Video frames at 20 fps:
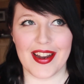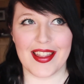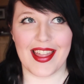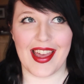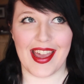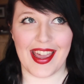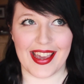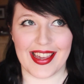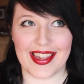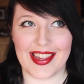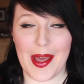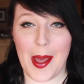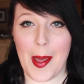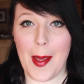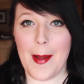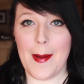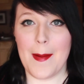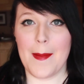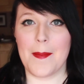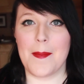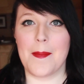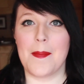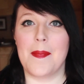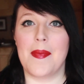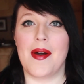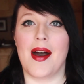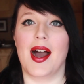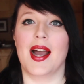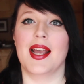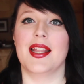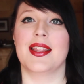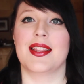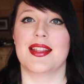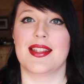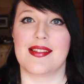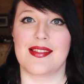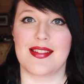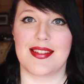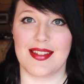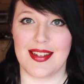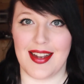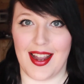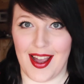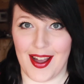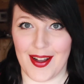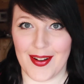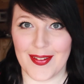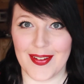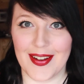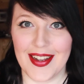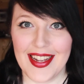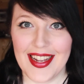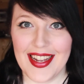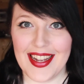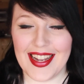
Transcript: like months now,